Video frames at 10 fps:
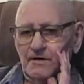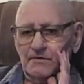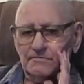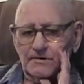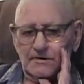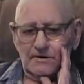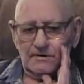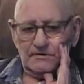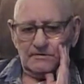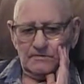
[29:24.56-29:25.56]
On that
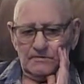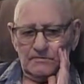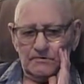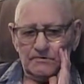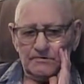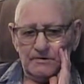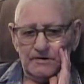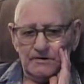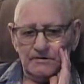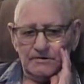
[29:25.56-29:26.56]
island, Morta
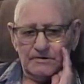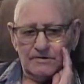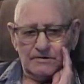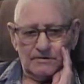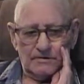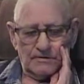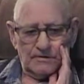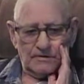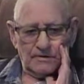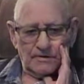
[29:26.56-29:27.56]
Island,
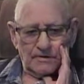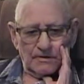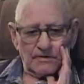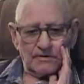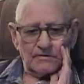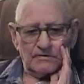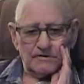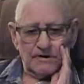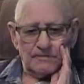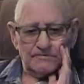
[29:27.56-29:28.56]
the
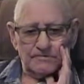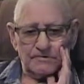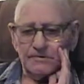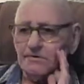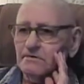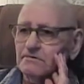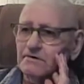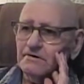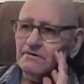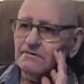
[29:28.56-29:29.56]
Japs are still on
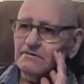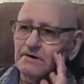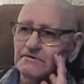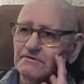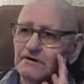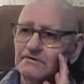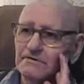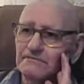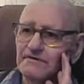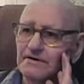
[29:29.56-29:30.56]
there. They tried to
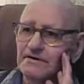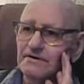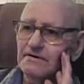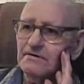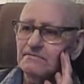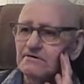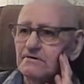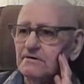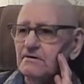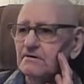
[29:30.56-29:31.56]
invade again, but
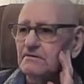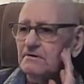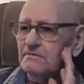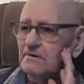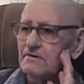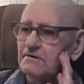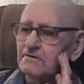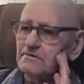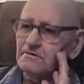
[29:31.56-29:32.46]
they didn't make it.